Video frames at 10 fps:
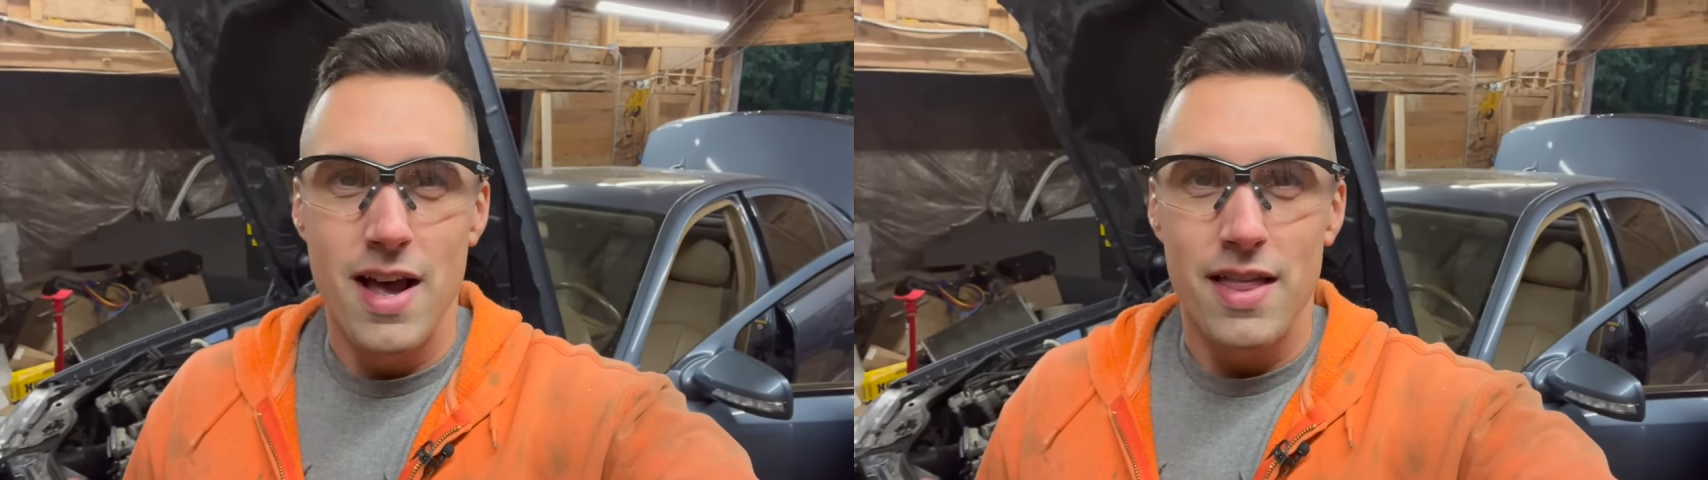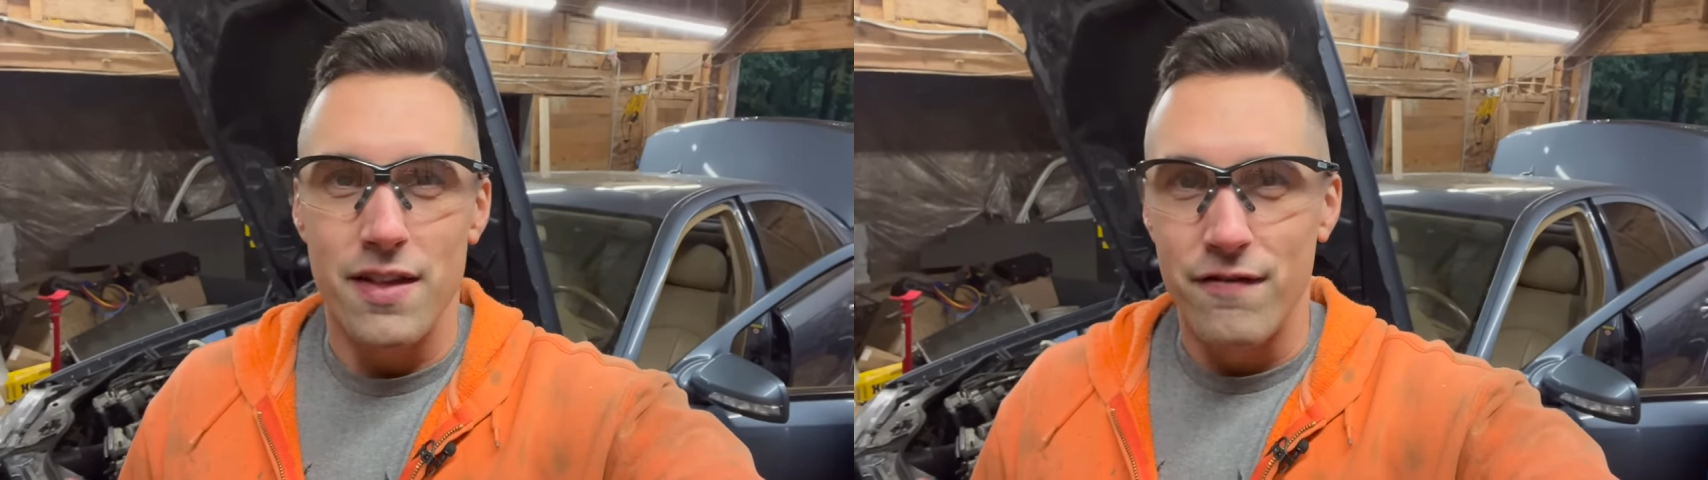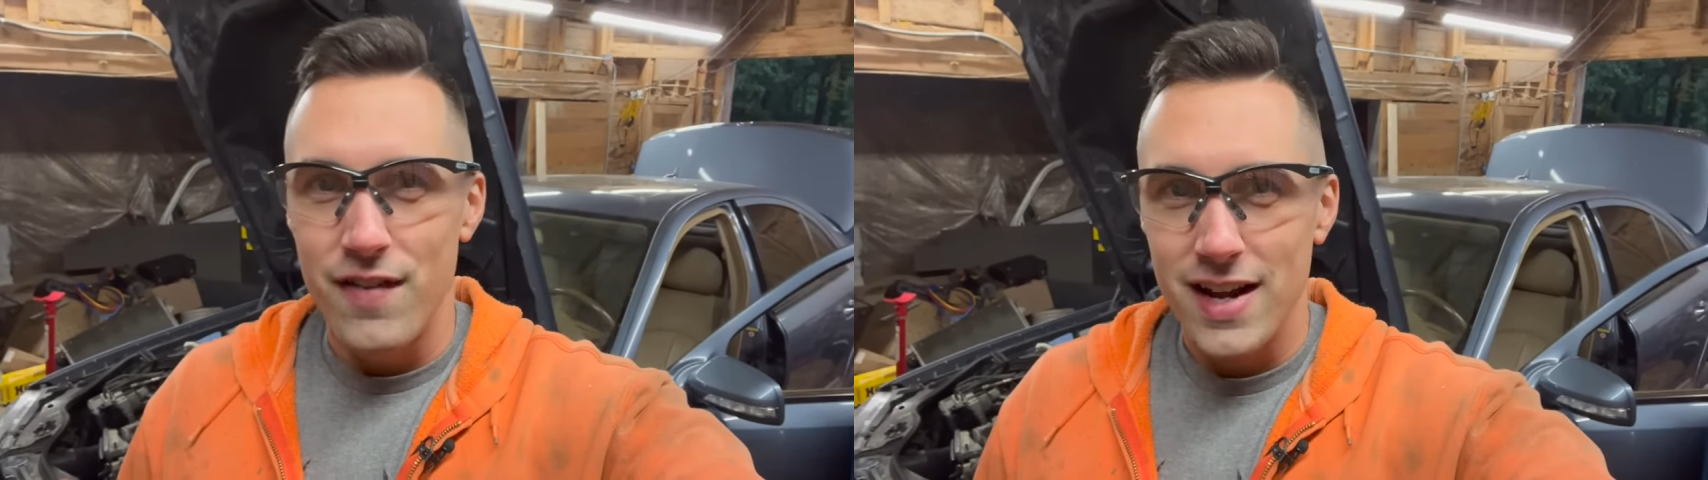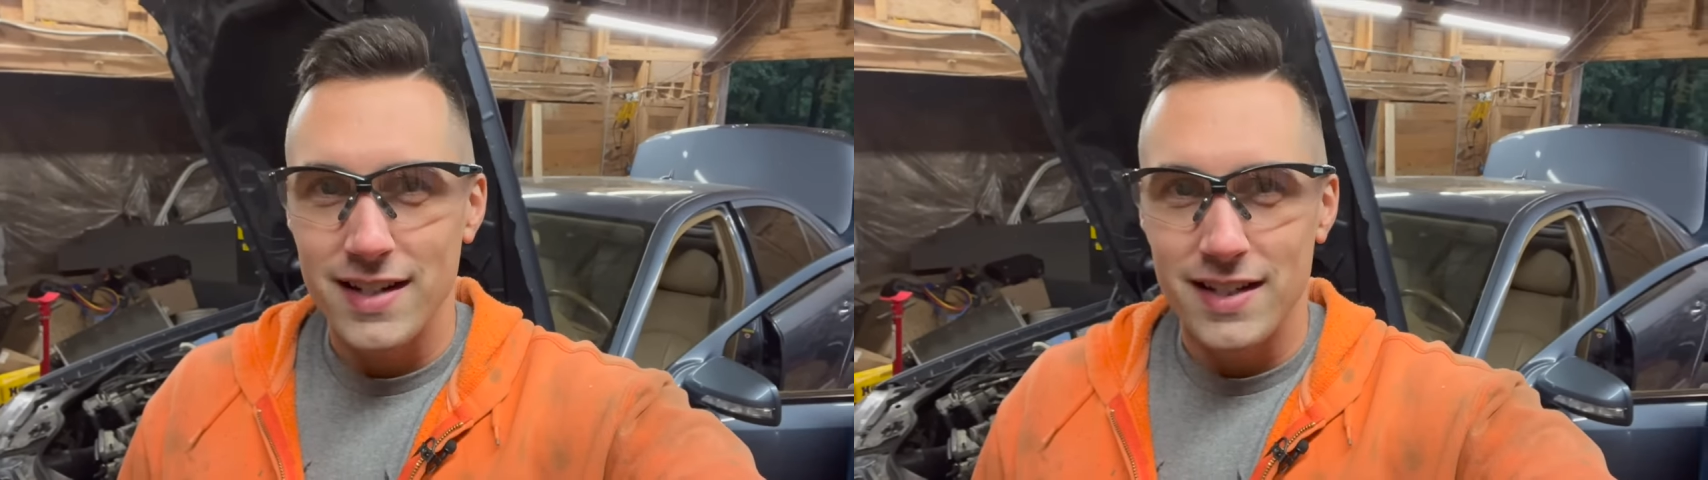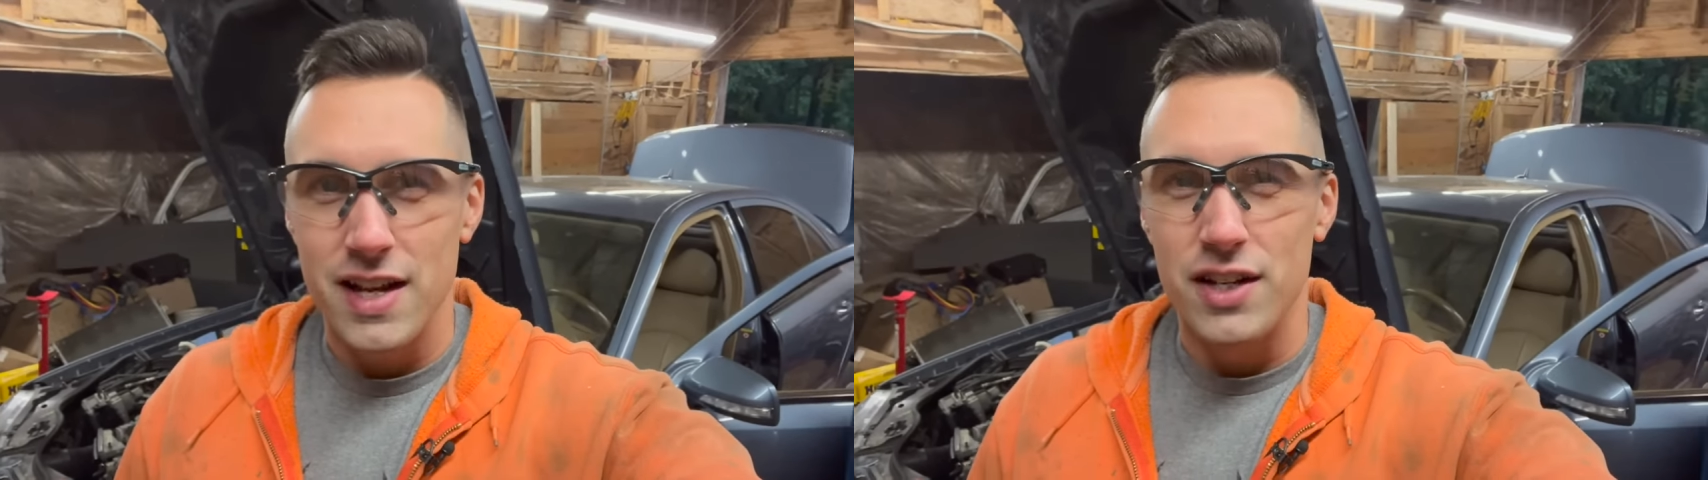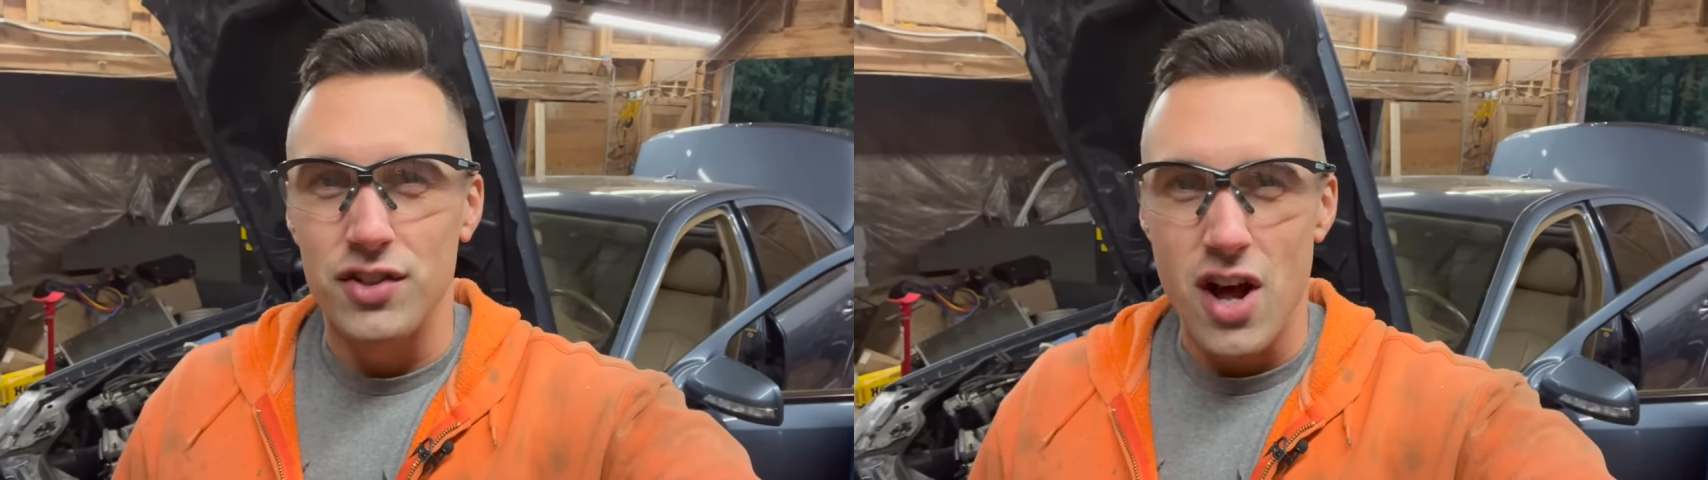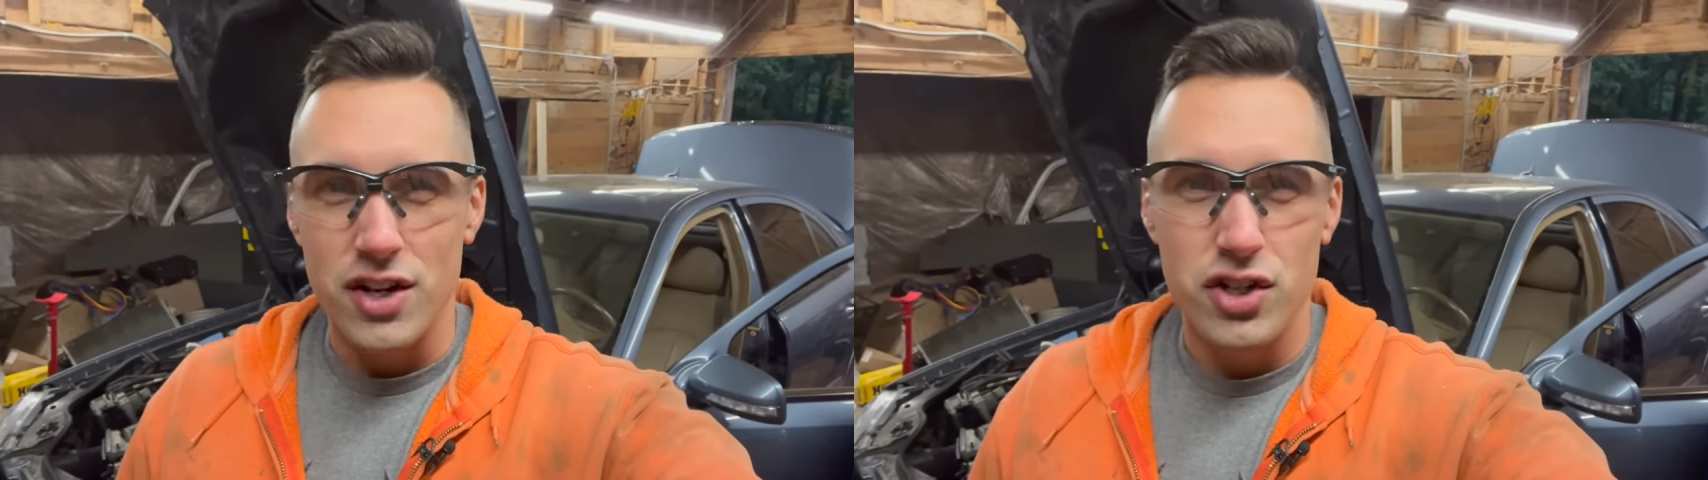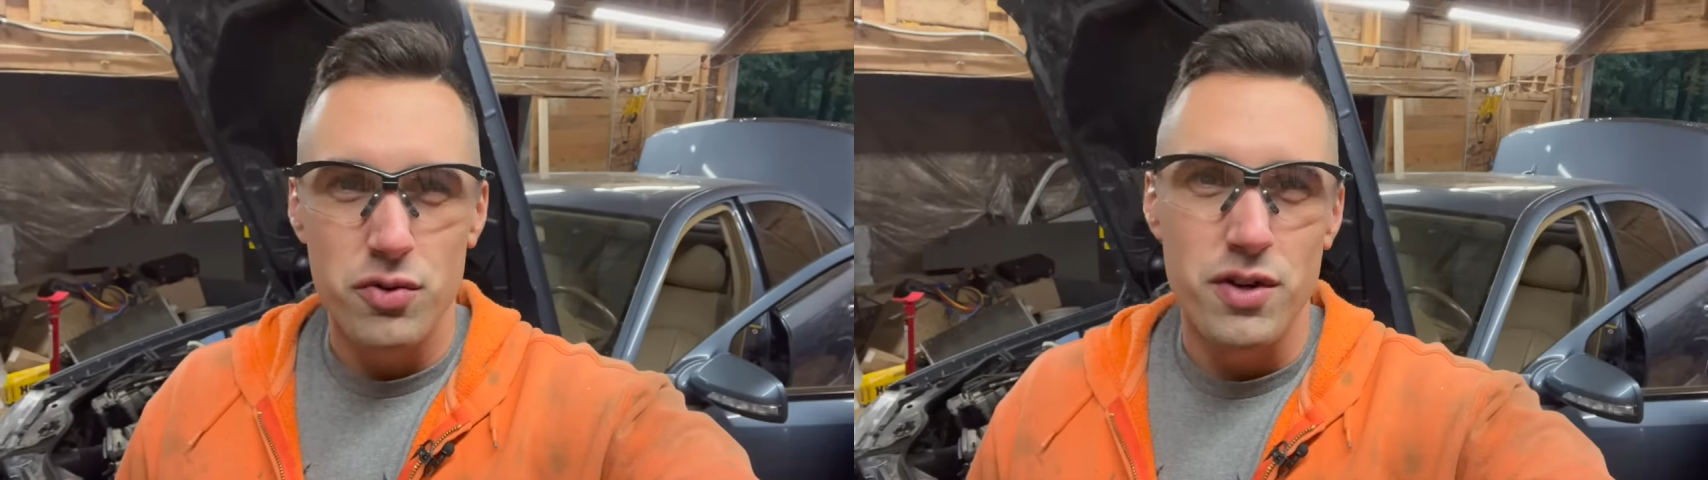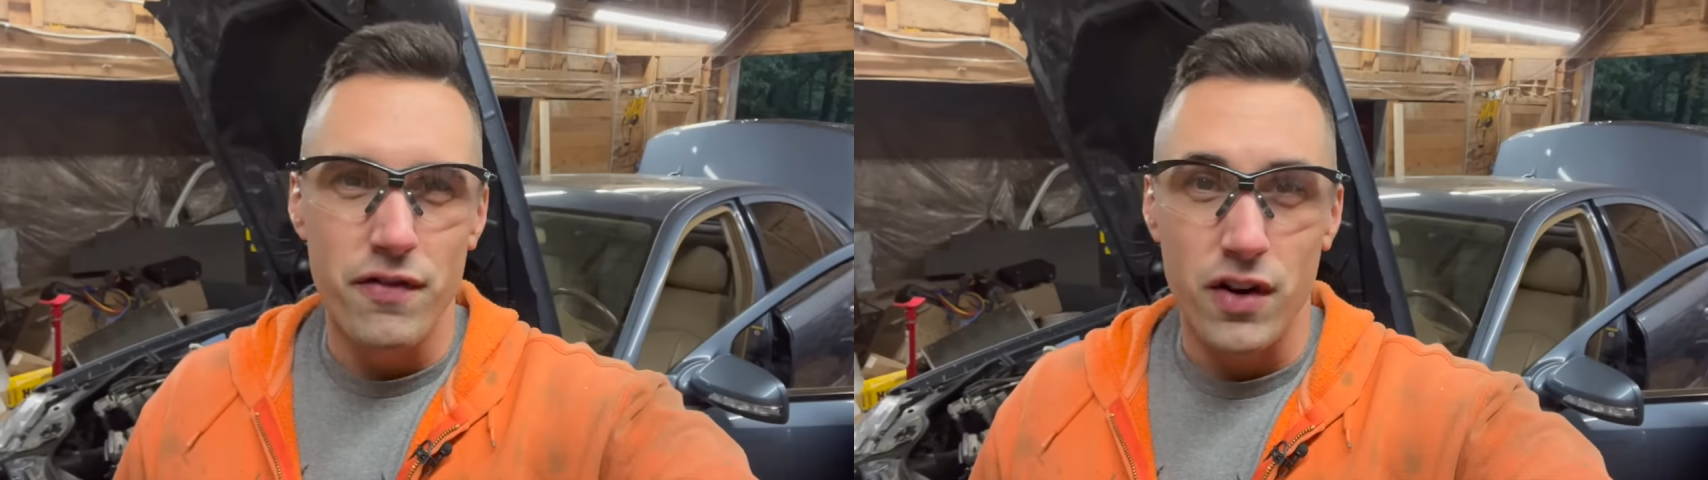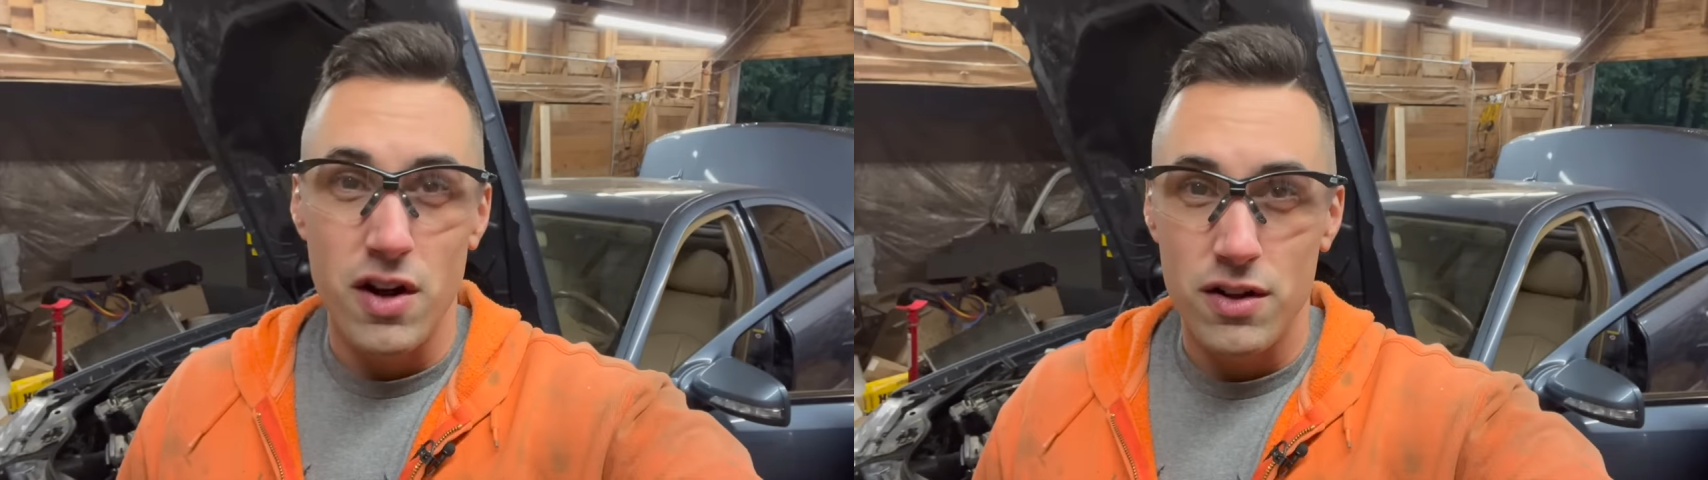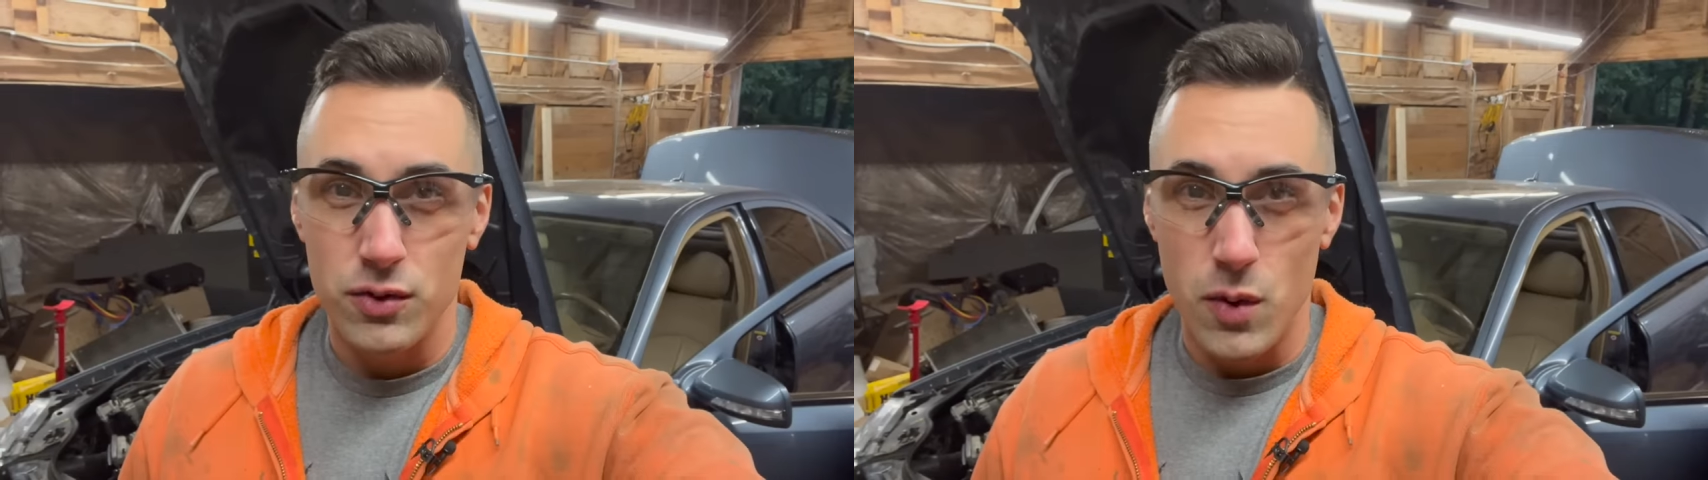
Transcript: The fix is not too difficult.